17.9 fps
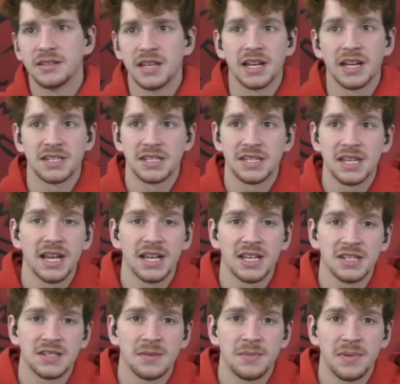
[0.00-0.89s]
Texas Tech
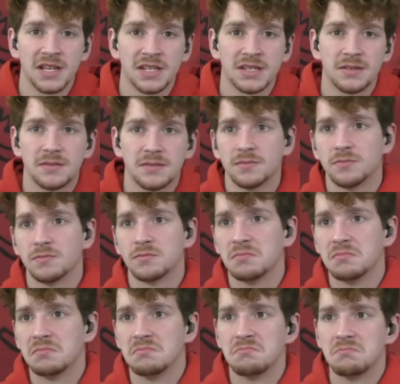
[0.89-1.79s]
is the best,
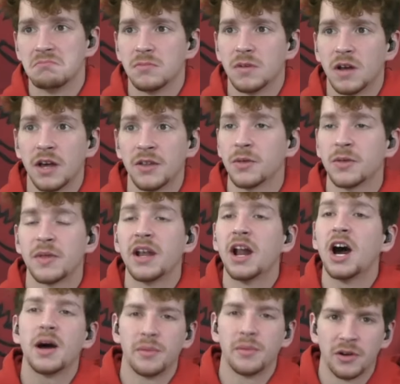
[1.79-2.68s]
other than
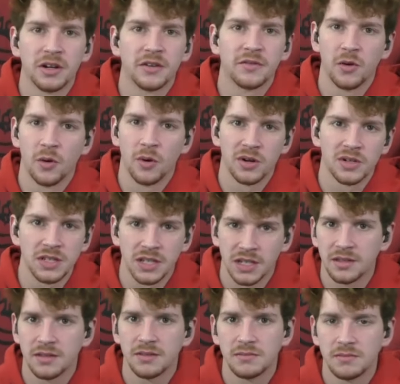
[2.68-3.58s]
Auburn, of course, like